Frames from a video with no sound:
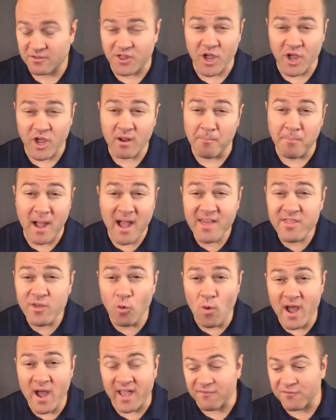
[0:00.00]
There, by the
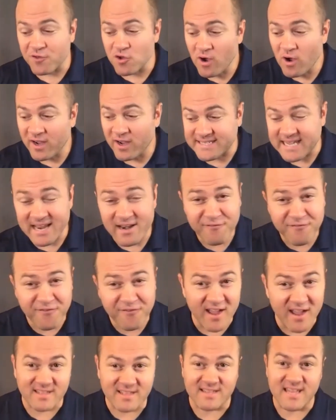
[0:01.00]
way, if you
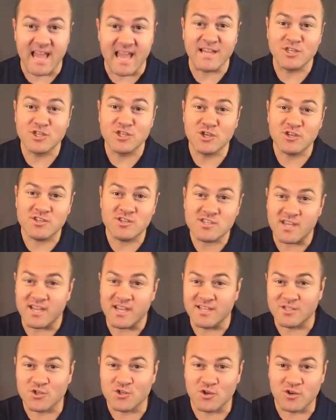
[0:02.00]
identify the dangers
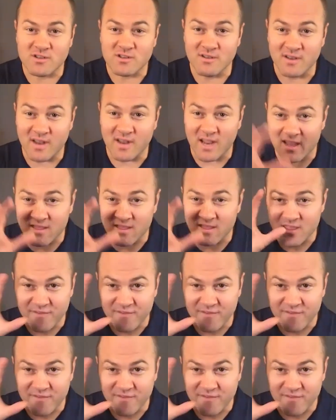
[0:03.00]
in certain in the